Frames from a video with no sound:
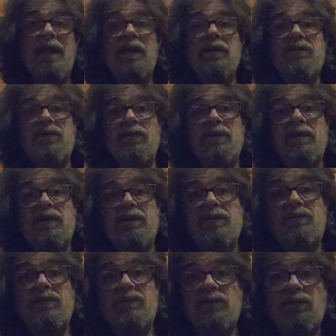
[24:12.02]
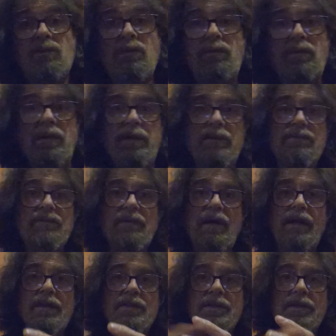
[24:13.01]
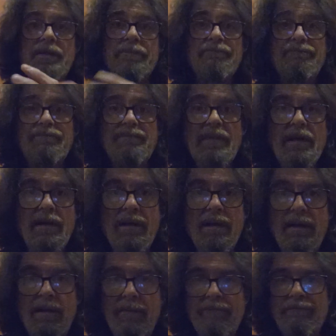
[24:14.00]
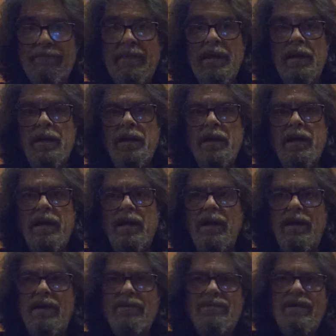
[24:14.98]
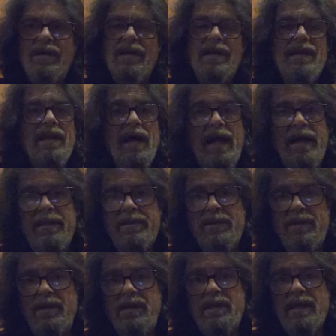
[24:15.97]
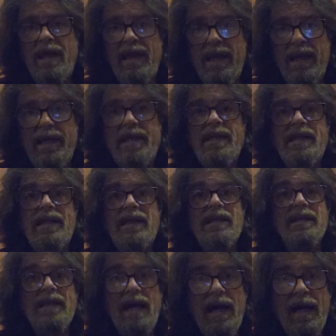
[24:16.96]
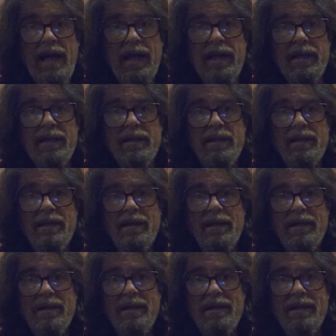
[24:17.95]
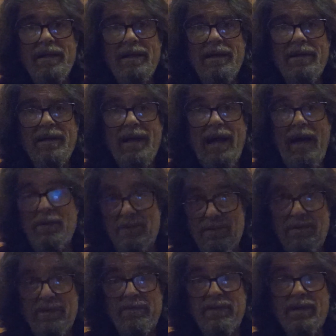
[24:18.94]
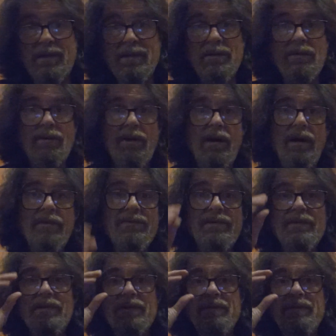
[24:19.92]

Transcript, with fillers: this is, this is truly astonishing, um, is in 1989, I was living in La Crosse at